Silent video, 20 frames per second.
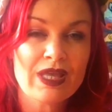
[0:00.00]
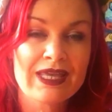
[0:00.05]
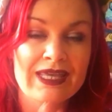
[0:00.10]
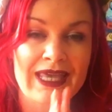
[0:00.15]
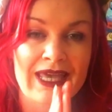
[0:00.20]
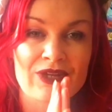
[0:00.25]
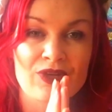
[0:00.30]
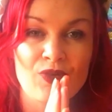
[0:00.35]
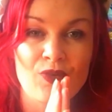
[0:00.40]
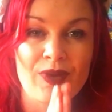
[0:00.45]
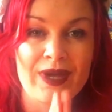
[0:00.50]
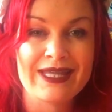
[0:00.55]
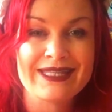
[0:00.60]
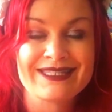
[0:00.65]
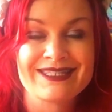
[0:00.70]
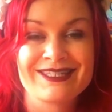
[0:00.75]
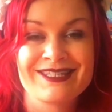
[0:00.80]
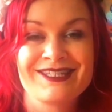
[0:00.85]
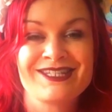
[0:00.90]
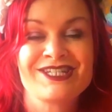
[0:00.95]
I cannot
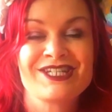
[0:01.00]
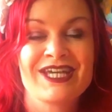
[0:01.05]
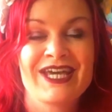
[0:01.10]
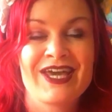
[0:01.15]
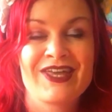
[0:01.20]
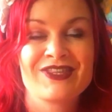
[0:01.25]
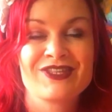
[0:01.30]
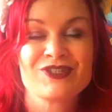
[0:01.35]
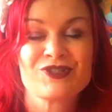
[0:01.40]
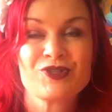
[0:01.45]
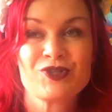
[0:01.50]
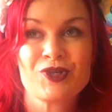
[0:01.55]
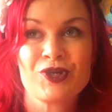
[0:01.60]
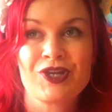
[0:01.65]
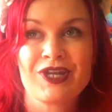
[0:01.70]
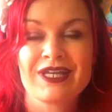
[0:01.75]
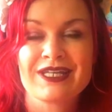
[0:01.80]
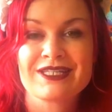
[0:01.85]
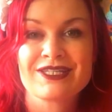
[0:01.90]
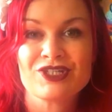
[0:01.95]
wait to share this
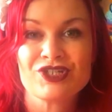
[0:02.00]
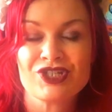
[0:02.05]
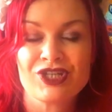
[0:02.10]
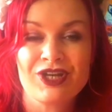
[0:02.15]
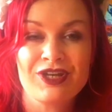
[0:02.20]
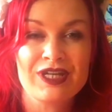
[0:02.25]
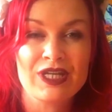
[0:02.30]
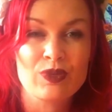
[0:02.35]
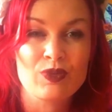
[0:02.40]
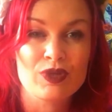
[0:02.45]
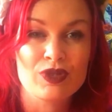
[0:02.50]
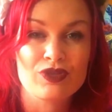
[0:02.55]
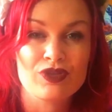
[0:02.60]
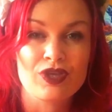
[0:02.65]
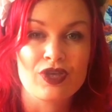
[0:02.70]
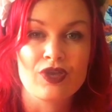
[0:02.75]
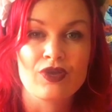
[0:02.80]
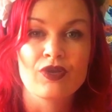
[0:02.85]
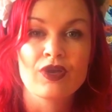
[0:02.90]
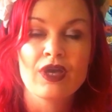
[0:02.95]
goddess journey with
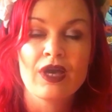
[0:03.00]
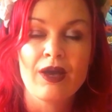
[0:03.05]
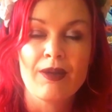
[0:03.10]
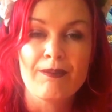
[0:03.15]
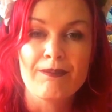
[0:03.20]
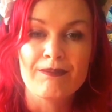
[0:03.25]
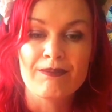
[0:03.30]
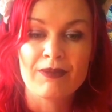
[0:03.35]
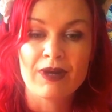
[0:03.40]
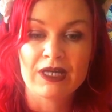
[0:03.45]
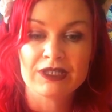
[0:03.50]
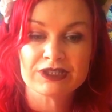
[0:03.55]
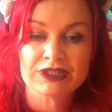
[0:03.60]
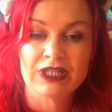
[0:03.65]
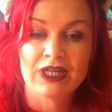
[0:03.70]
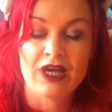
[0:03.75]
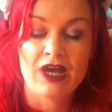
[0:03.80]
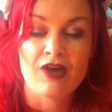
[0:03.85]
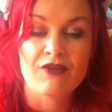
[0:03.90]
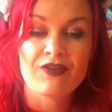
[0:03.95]
you. Much
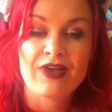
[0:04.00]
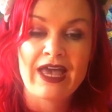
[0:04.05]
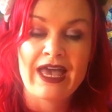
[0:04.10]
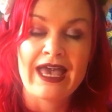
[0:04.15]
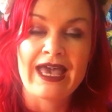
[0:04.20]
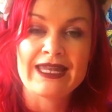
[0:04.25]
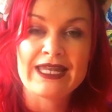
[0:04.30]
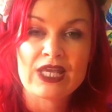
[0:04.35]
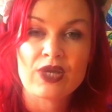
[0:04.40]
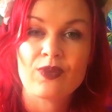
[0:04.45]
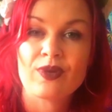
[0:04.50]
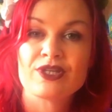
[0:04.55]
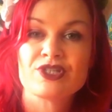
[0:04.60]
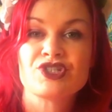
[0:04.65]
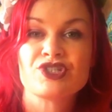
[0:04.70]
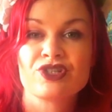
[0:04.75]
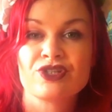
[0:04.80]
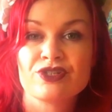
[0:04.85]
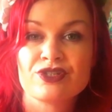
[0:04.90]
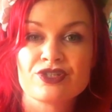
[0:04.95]
love. Any
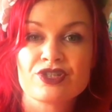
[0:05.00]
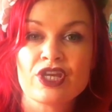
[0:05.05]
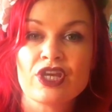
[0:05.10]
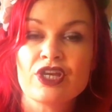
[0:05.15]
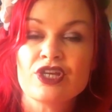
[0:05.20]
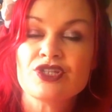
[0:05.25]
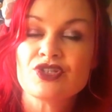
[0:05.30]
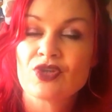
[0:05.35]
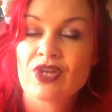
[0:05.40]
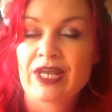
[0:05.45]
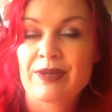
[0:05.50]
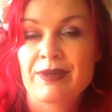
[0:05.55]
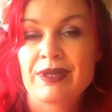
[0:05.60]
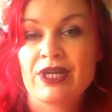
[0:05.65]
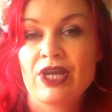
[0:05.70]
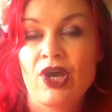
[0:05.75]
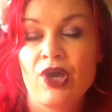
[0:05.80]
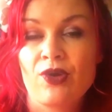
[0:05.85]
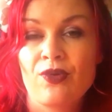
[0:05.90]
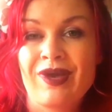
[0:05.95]
questions, do let me
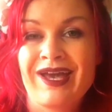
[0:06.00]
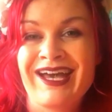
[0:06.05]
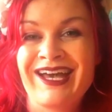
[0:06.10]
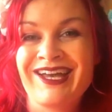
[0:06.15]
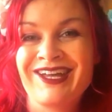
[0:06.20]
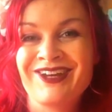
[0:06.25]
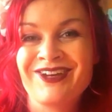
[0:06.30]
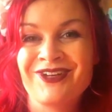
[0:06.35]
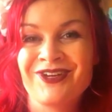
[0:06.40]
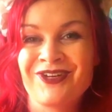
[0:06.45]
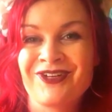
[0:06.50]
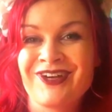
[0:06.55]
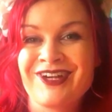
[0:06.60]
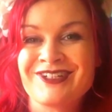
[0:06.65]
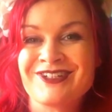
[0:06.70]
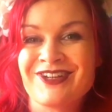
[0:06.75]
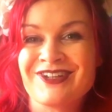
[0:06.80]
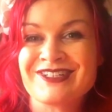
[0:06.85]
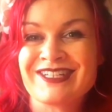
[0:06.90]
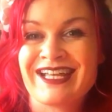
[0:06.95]
know at
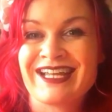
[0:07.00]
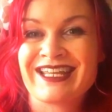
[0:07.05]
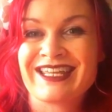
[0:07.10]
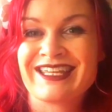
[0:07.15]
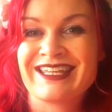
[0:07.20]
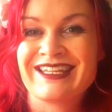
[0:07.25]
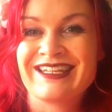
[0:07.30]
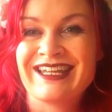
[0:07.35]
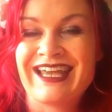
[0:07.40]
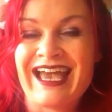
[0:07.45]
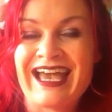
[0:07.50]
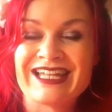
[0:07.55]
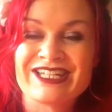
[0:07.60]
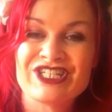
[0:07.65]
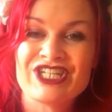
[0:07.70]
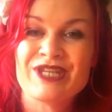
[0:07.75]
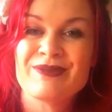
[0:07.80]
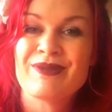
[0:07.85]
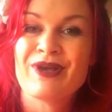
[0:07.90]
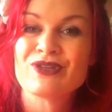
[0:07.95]
laura.daligan at
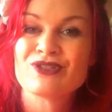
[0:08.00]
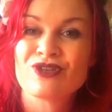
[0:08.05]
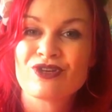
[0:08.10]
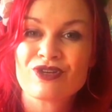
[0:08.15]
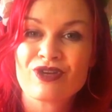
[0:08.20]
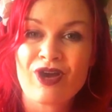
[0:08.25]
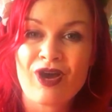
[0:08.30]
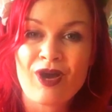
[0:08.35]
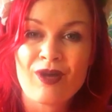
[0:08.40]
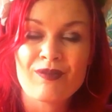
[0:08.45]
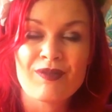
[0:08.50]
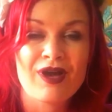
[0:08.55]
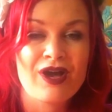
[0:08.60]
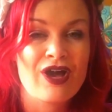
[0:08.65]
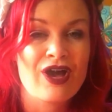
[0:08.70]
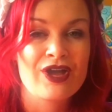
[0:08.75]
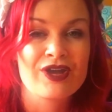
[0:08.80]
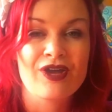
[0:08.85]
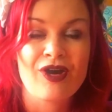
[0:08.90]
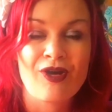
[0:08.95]
gmail.com
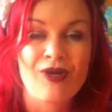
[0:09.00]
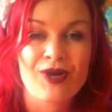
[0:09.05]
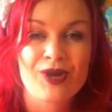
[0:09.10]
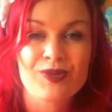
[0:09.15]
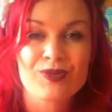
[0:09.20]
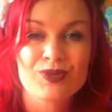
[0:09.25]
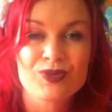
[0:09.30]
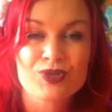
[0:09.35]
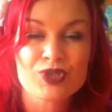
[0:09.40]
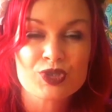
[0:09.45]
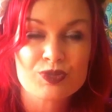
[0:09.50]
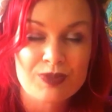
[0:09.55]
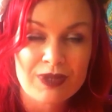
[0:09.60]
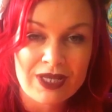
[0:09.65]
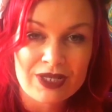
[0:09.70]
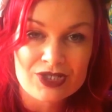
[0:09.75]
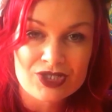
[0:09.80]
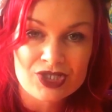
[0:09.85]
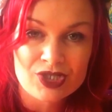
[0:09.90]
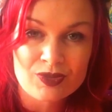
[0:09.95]
and I will
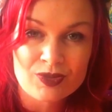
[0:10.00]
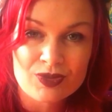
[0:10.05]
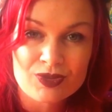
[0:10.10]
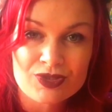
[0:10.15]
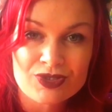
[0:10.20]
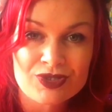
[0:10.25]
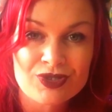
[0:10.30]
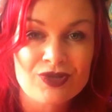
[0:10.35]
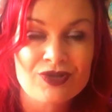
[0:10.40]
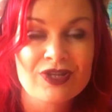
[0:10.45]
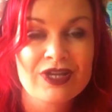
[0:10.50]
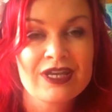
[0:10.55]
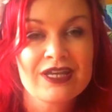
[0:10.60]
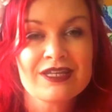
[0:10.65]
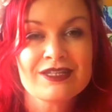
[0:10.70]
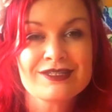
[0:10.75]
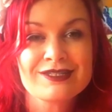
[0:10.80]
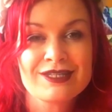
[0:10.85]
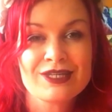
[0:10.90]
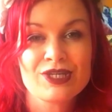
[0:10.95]
speak to you all soon,
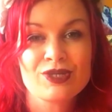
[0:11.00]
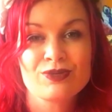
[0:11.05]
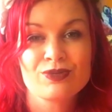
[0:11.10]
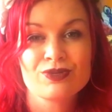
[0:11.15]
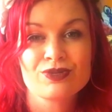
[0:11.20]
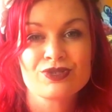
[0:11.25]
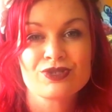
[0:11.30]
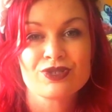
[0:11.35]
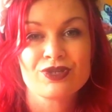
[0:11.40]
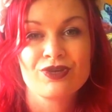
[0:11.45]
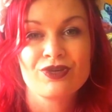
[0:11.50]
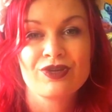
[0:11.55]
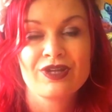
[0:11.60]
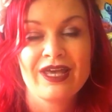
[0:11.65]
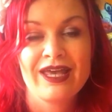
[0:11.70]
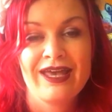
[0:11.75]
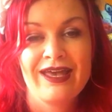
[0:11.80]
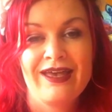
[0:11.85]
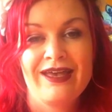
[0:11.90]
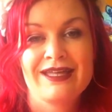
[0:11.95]
see you all soon,
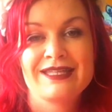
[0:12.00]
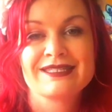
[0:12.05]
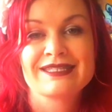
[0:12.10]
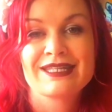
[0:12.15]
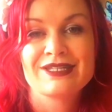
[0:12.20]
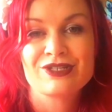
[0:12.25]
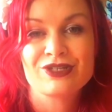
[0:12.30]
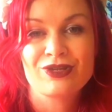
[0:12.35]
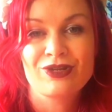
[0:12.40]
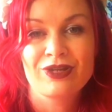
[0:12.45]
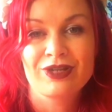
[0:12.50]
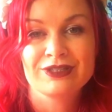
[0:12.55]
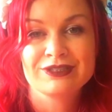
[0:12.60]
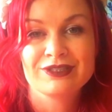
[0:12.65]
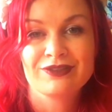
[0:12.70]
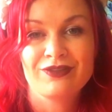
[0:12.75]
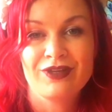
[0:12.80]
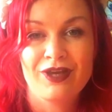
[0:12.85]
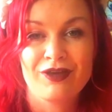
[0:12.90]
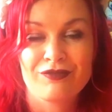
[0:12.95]
and sending you
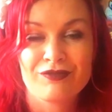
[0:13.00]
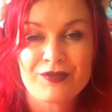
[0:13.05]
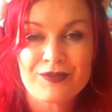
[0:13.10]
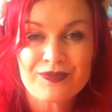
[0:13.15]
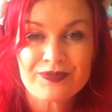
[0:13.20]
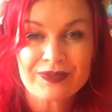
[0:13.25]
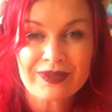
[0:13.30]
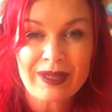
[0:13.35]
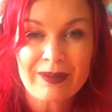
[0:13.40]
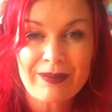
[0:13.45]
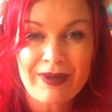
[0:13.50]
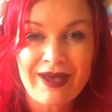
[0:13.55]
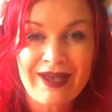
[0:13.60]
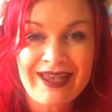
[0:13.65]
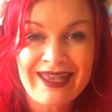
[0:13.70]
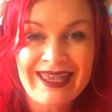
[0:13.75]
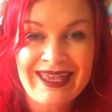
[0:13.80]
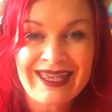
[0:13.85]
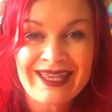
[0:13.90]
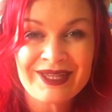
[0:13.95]
lots of love.
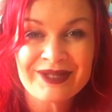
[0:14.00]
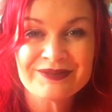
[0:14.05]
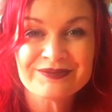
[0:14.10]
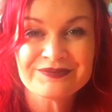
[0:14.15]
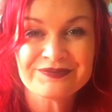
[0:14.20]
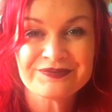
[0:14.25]
Bye.